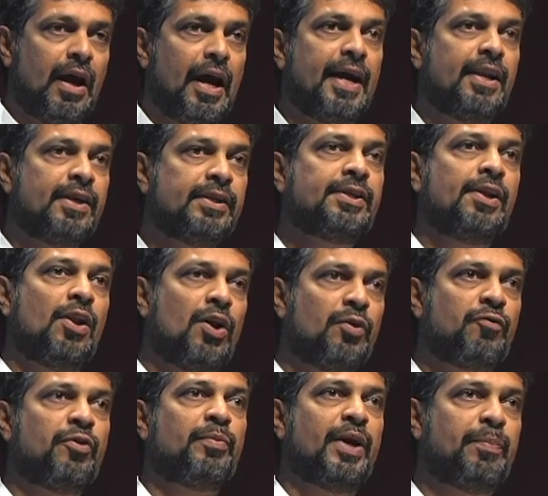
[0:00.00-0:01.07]
I learned a
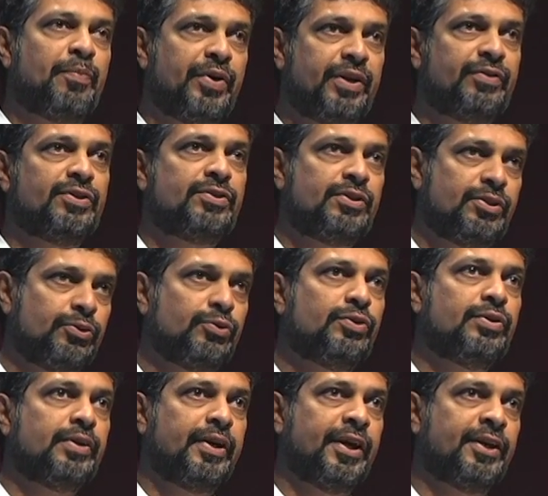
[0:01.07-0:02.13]
lot from my previous 2
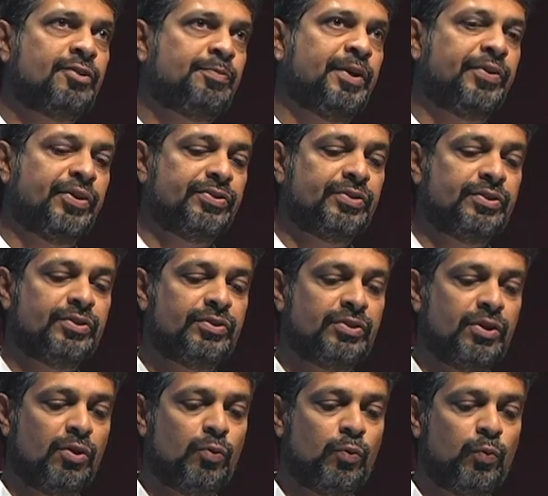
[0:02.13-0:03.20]
experiences.
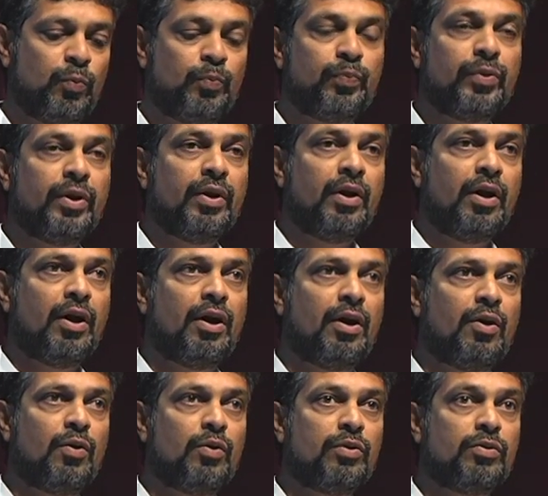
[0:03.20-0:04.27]
So
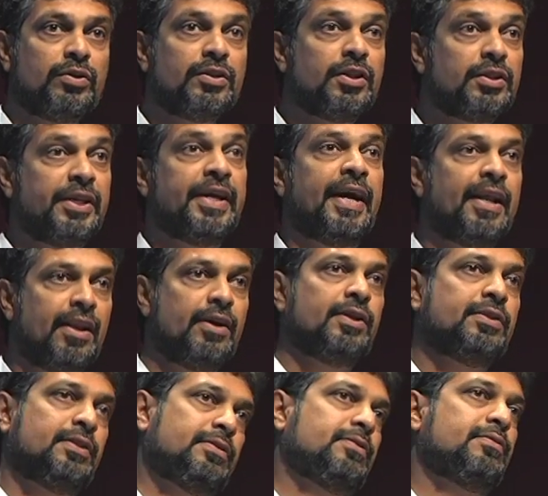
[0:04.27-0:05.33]
the thing I
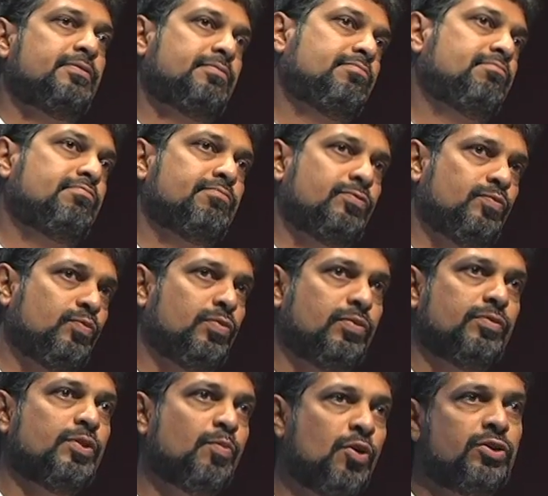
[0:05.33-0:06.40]
learned
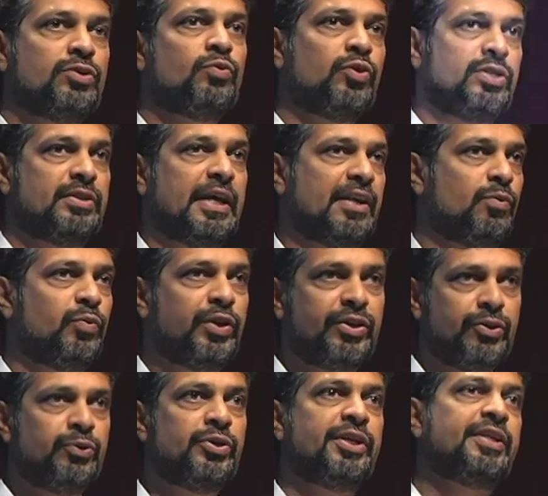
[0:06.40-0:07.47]
the most was that we
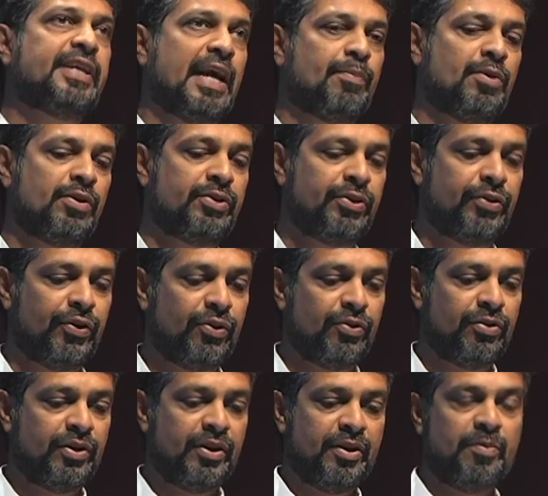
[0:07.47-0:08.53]
do need capital to
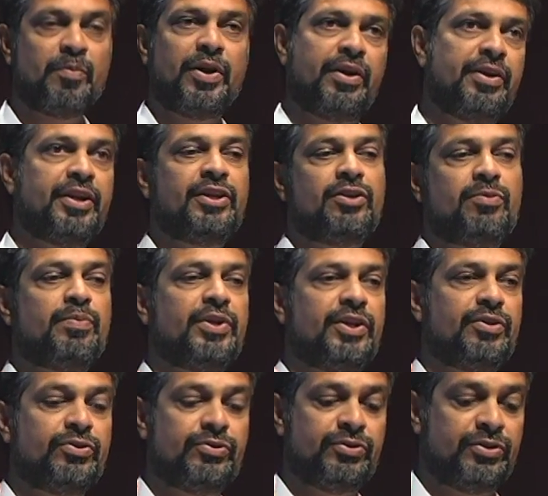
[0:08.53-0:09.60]
grow, but it needs to be
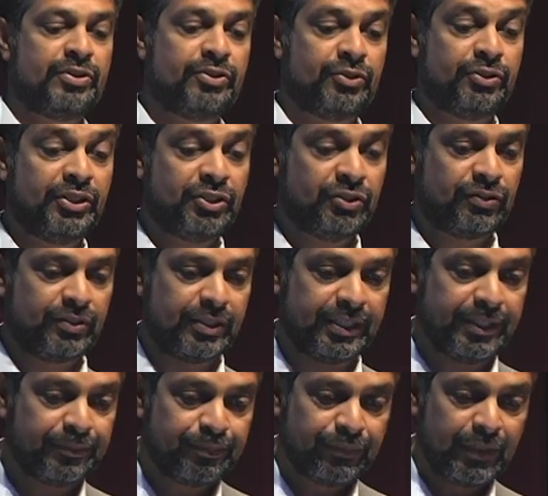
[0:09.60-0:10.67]
used
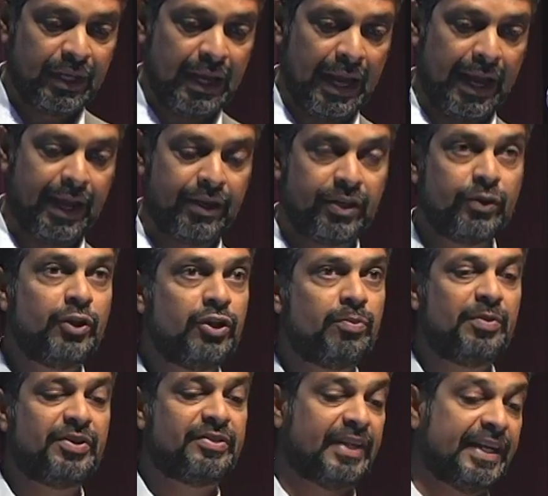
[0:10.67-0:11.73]
judiciously. And you need to
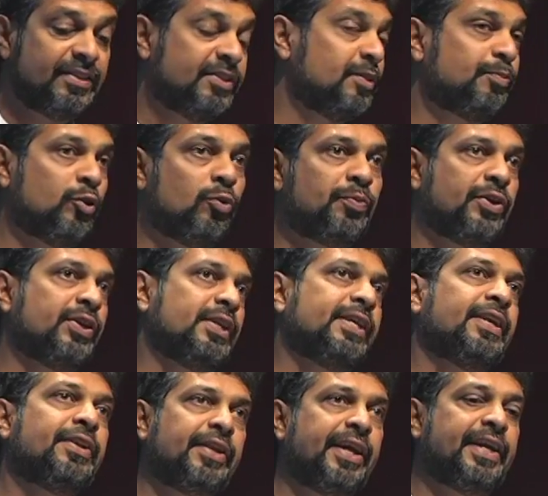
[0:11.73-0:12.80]
be sized it appropriately
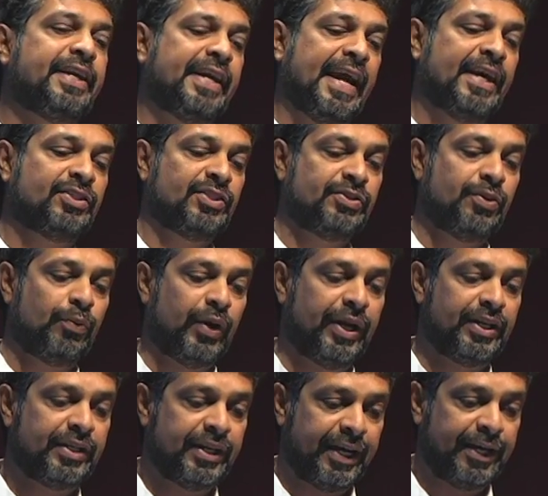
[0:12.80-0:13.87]
and take cash at the
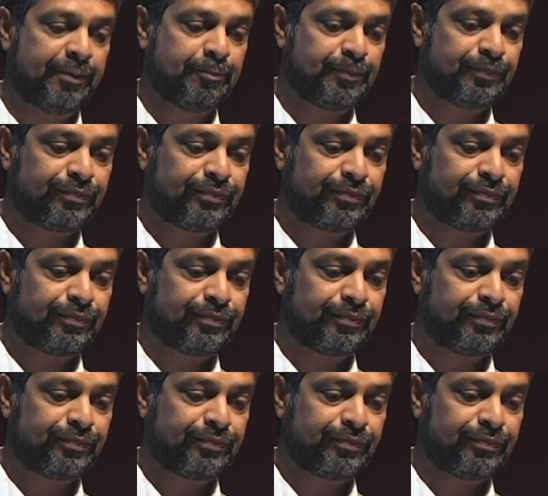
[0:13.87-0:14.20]
right time.